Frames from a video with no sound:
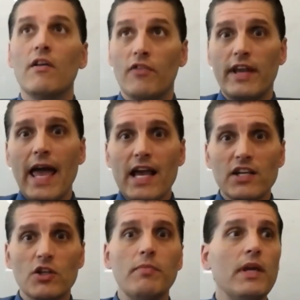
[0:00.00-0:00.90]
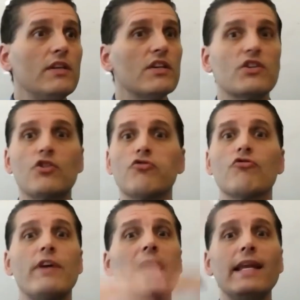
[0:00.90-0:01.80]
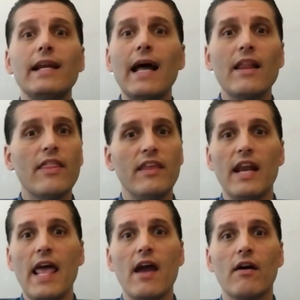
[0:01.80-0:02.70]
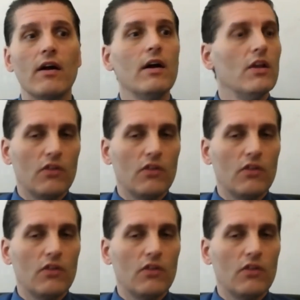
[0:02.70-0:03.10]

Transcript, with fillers: for cash to be just created out of thin air